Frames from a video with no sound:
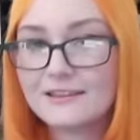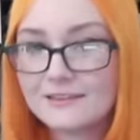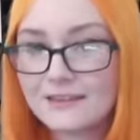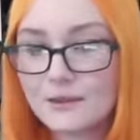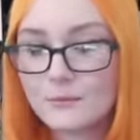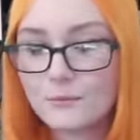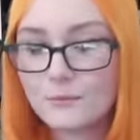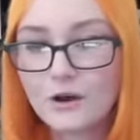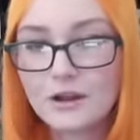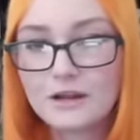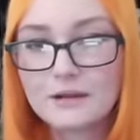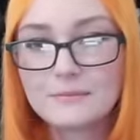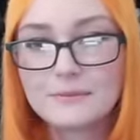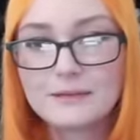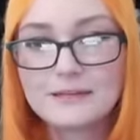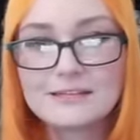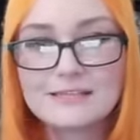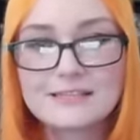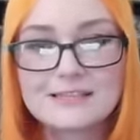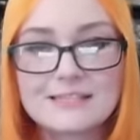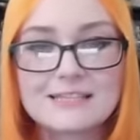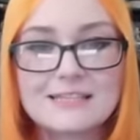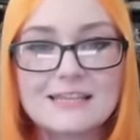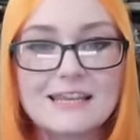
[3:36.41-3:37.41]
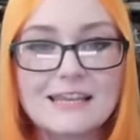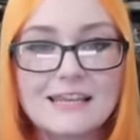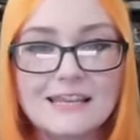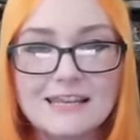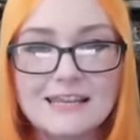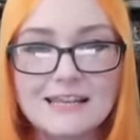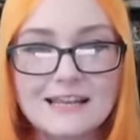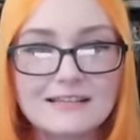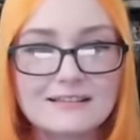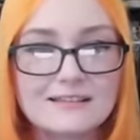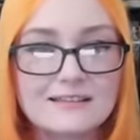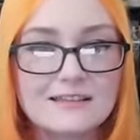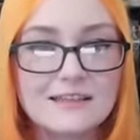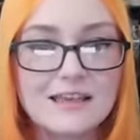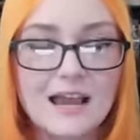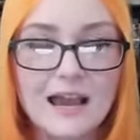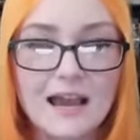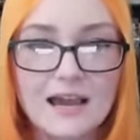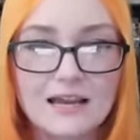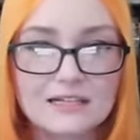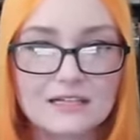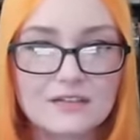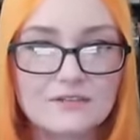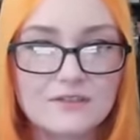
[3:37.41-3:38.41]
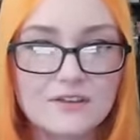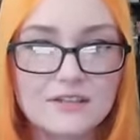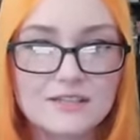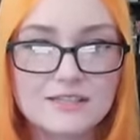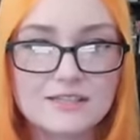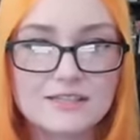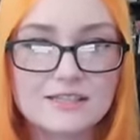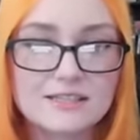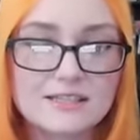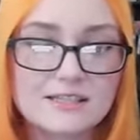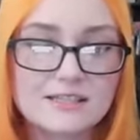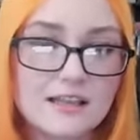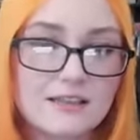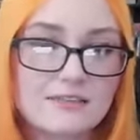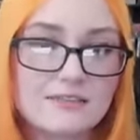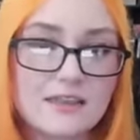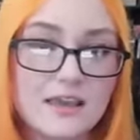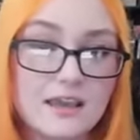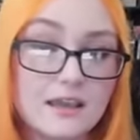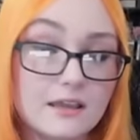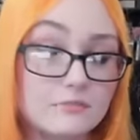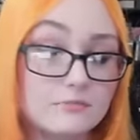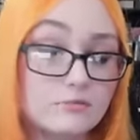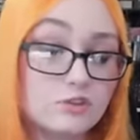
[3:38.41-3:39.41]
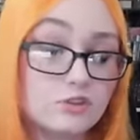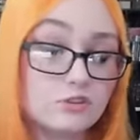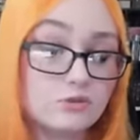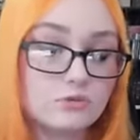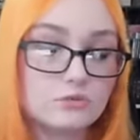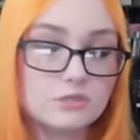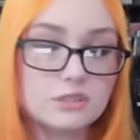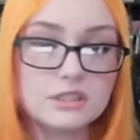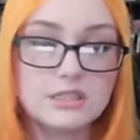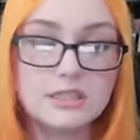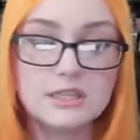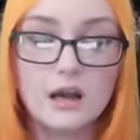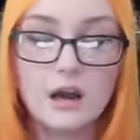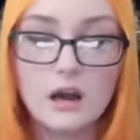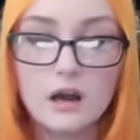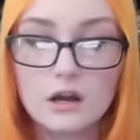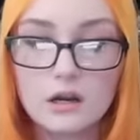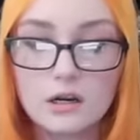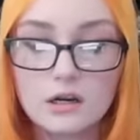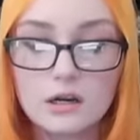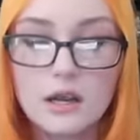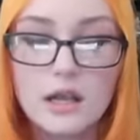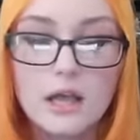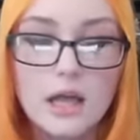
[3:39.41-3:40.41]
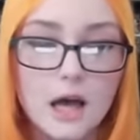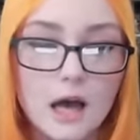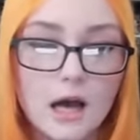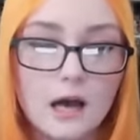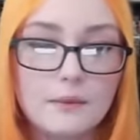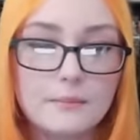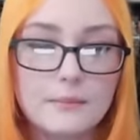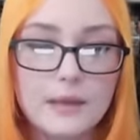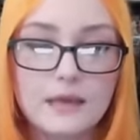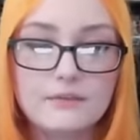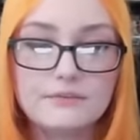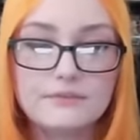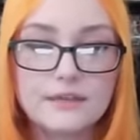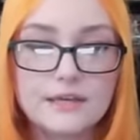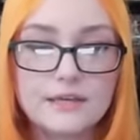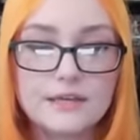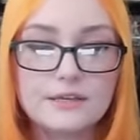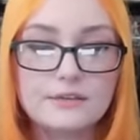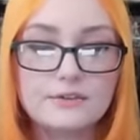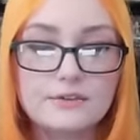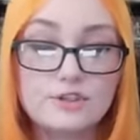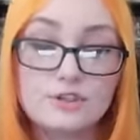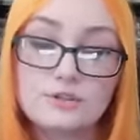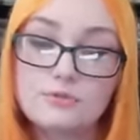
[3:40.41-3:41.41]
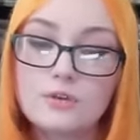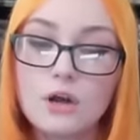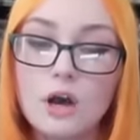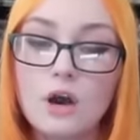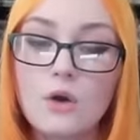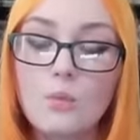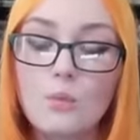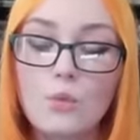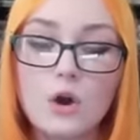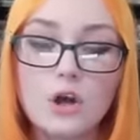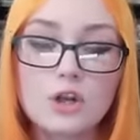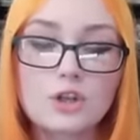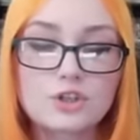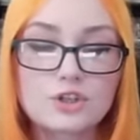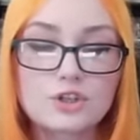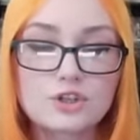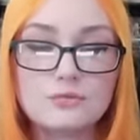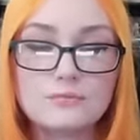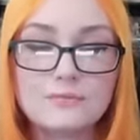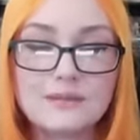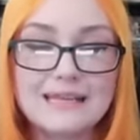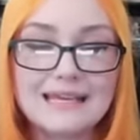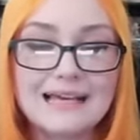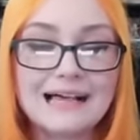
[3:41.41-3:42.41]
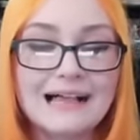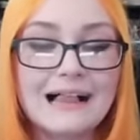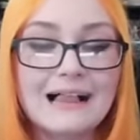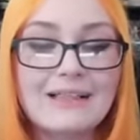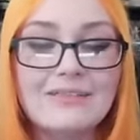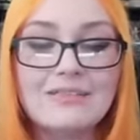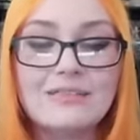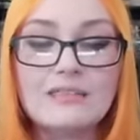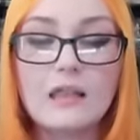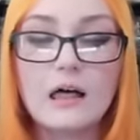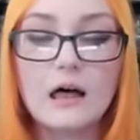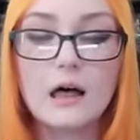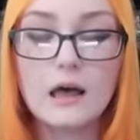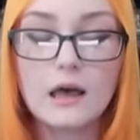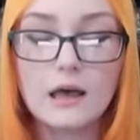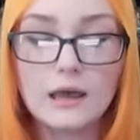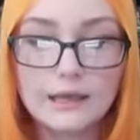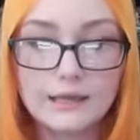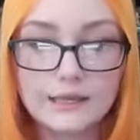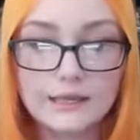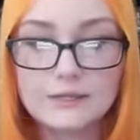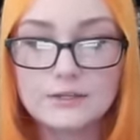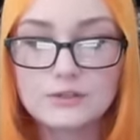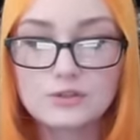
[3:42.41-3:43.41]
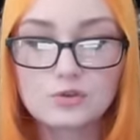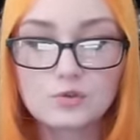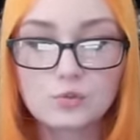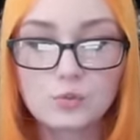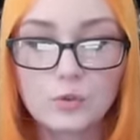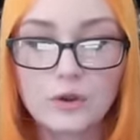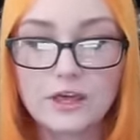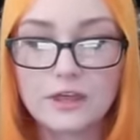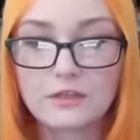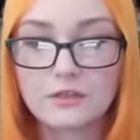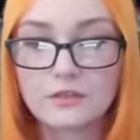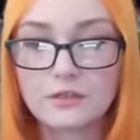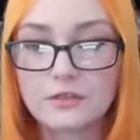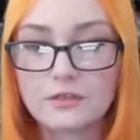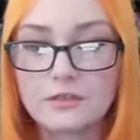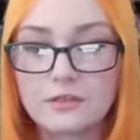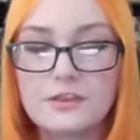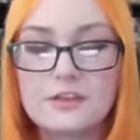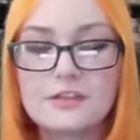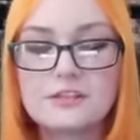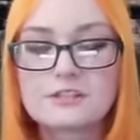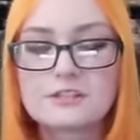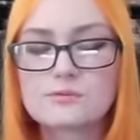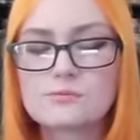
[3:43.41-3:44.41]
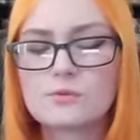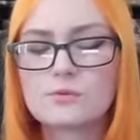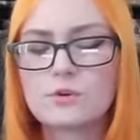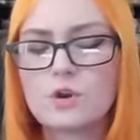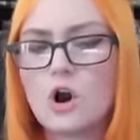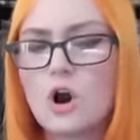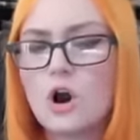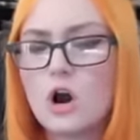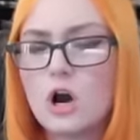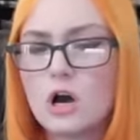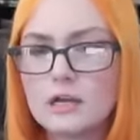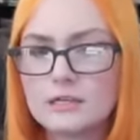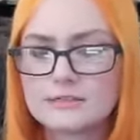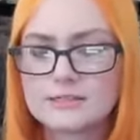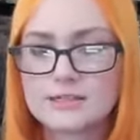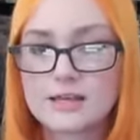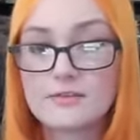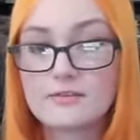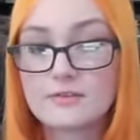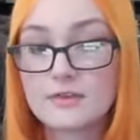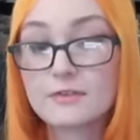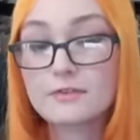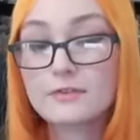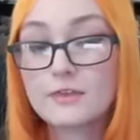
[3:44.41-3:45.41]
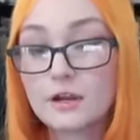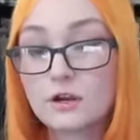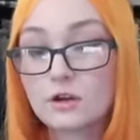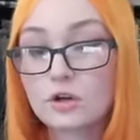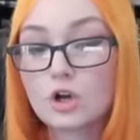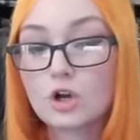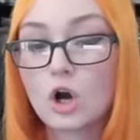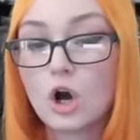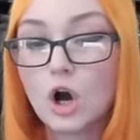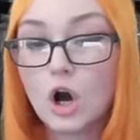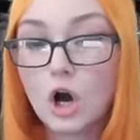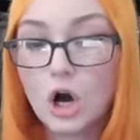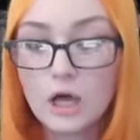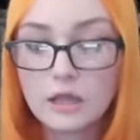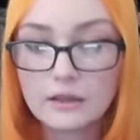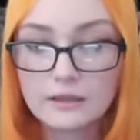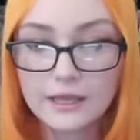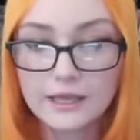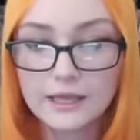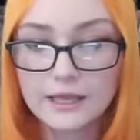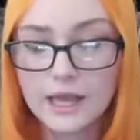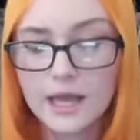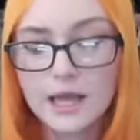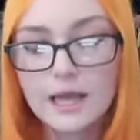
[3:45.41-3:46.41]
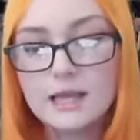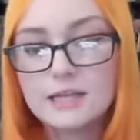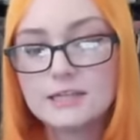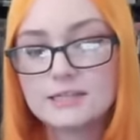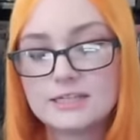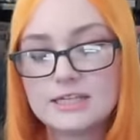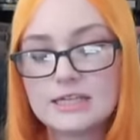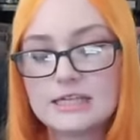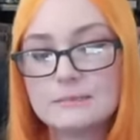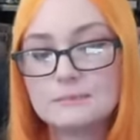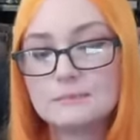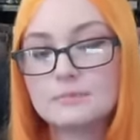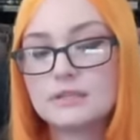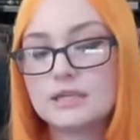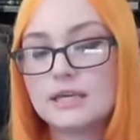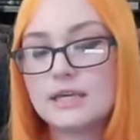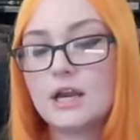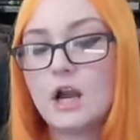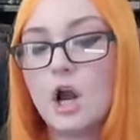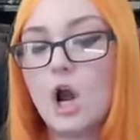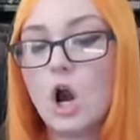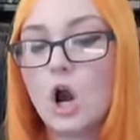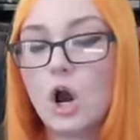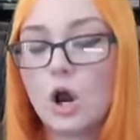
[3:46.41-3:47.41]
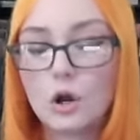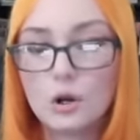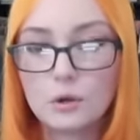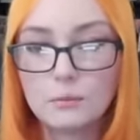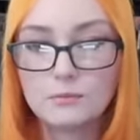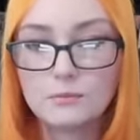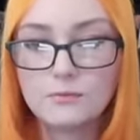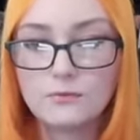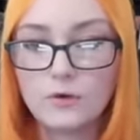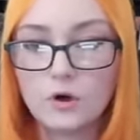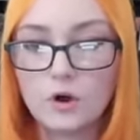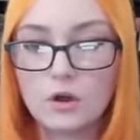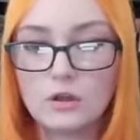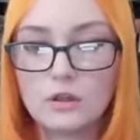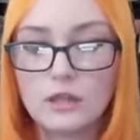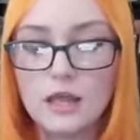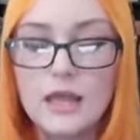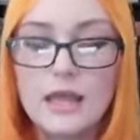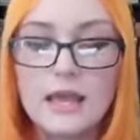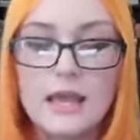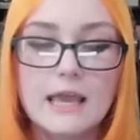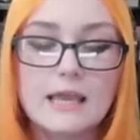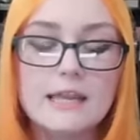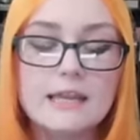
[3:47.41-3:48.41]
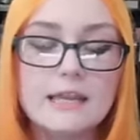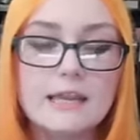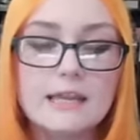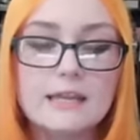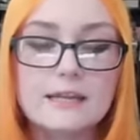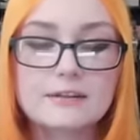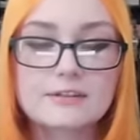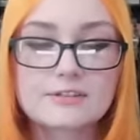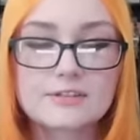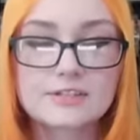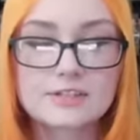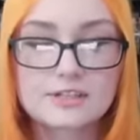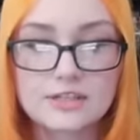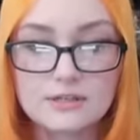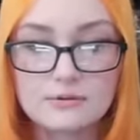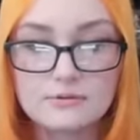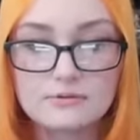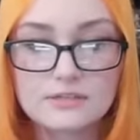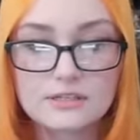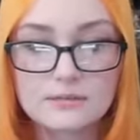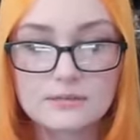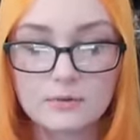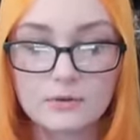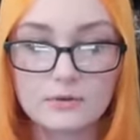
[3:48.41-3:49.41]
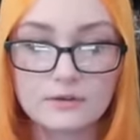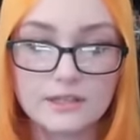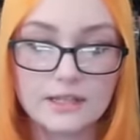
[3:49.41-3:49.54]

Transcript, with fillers: They want to be seen as the activists that they truly are, um, and they do not want to be aligned with this content that they're calling deeply harmful and inexcusable.